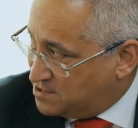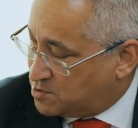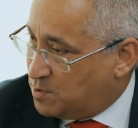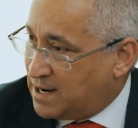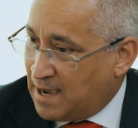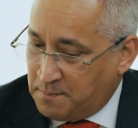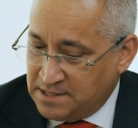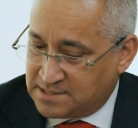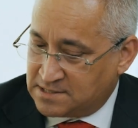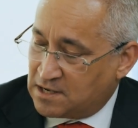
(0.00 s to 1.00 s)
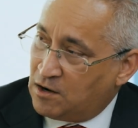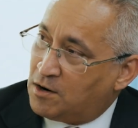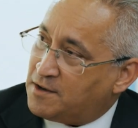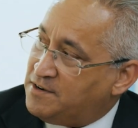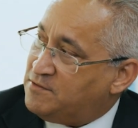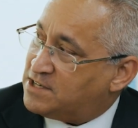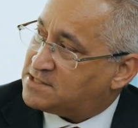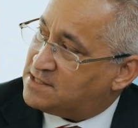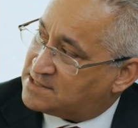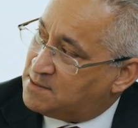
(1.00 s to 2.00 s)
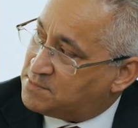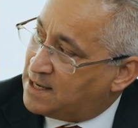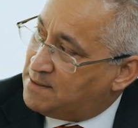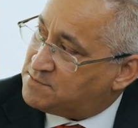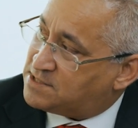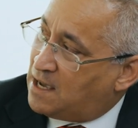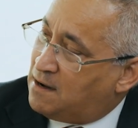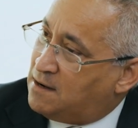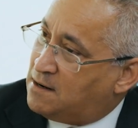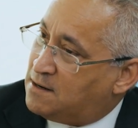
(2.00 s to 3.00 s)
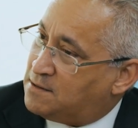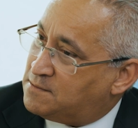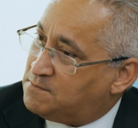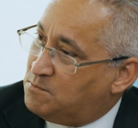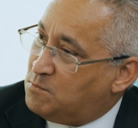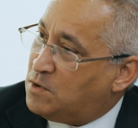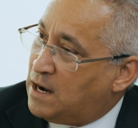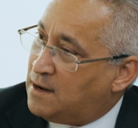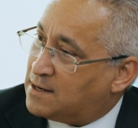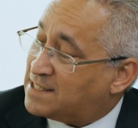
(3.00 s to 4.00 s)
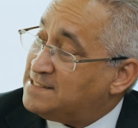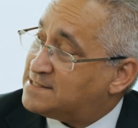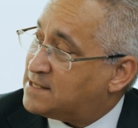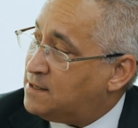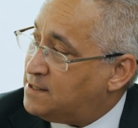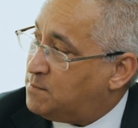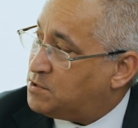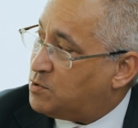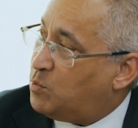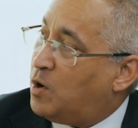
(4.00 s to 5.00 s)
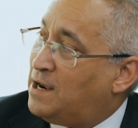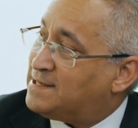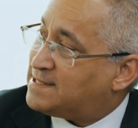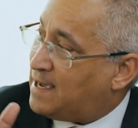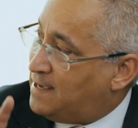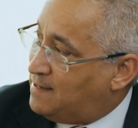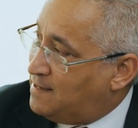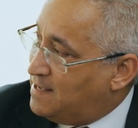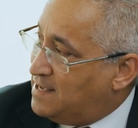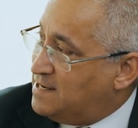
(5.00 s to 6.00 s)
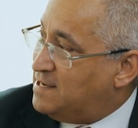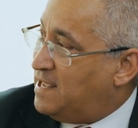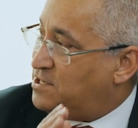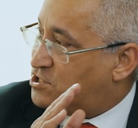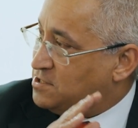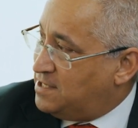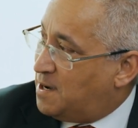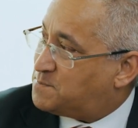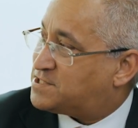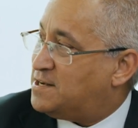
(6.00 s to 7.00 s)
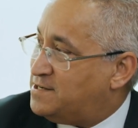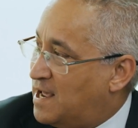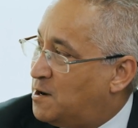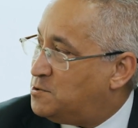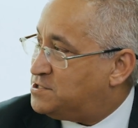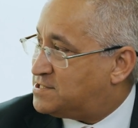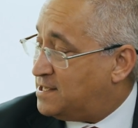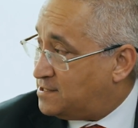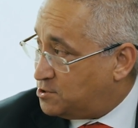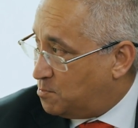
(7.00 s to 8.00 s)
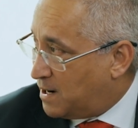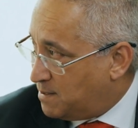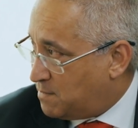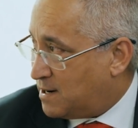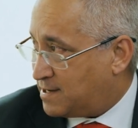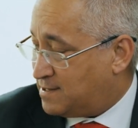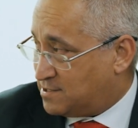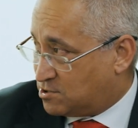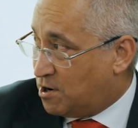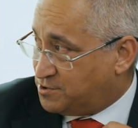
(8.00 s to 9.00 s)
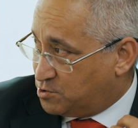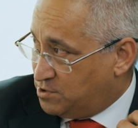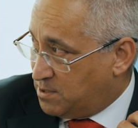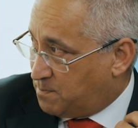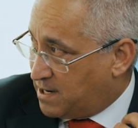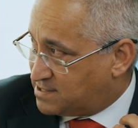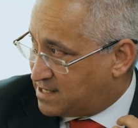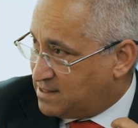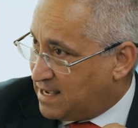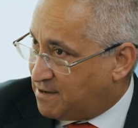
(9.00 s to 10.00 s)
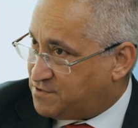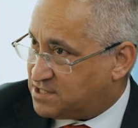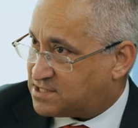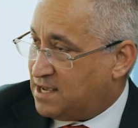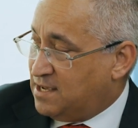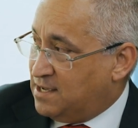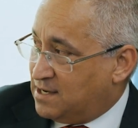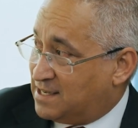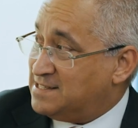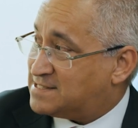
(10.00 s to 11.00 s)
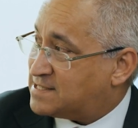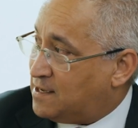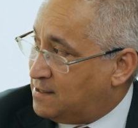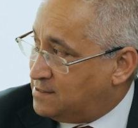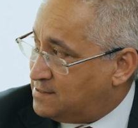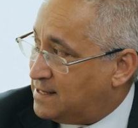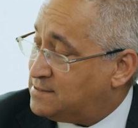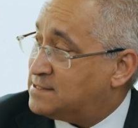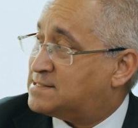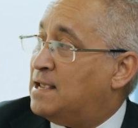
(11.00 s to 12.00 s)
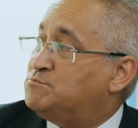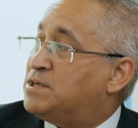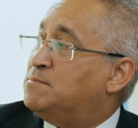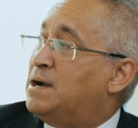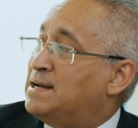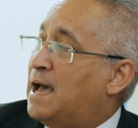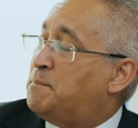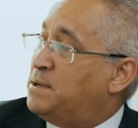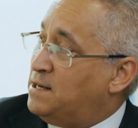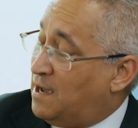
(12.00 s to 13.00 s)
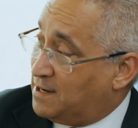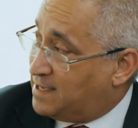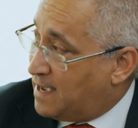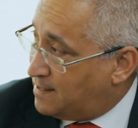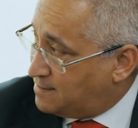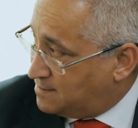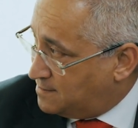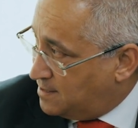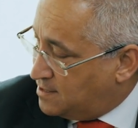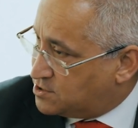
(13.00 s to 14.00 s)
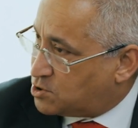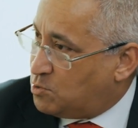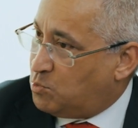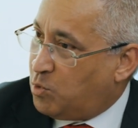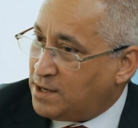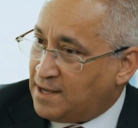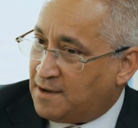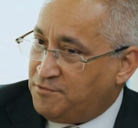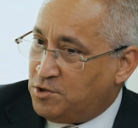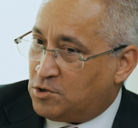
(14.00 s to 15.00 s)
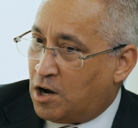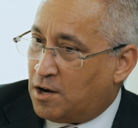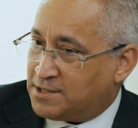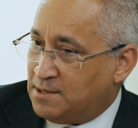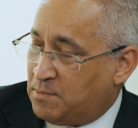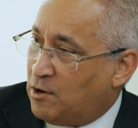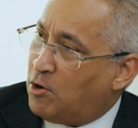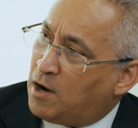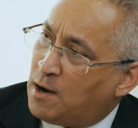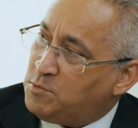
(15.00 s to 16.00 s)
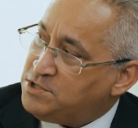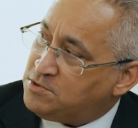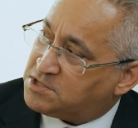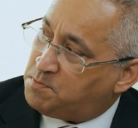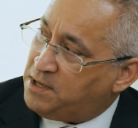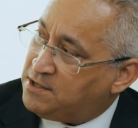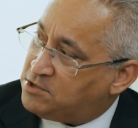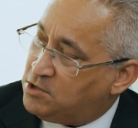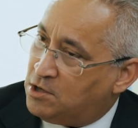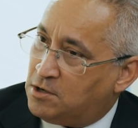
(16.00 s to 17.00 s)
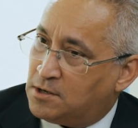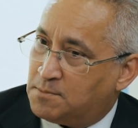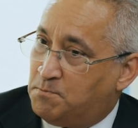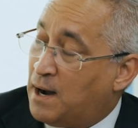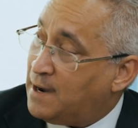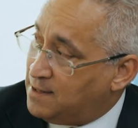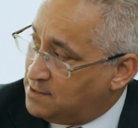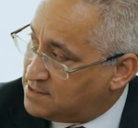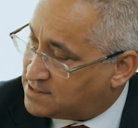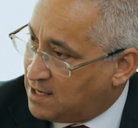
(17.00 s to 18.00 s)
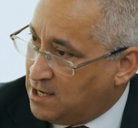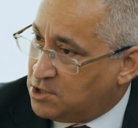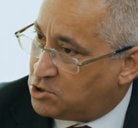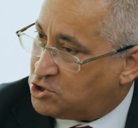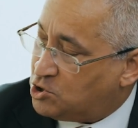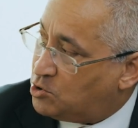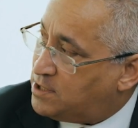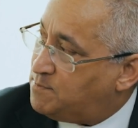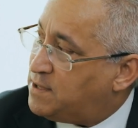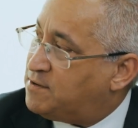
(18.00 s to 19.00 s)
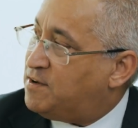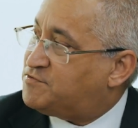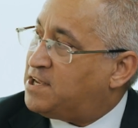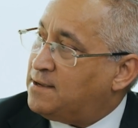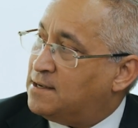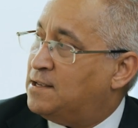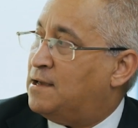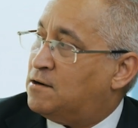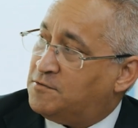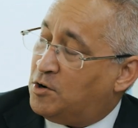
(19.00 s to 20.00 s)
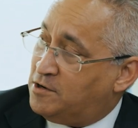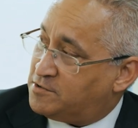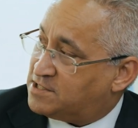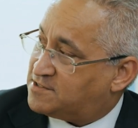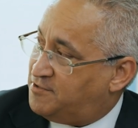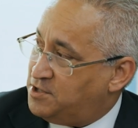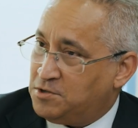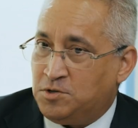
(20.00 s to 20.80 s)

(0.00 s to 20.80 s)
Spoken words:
So what happens is a lot of investors sometimes are concerned about the volatile nature, the ups and downs that the Dubai market has gone through in the past, and they have this concern that the same thing might happen again. So what have you got in, or how would you speak to your buyers to show them that we have taken care of all risk for you?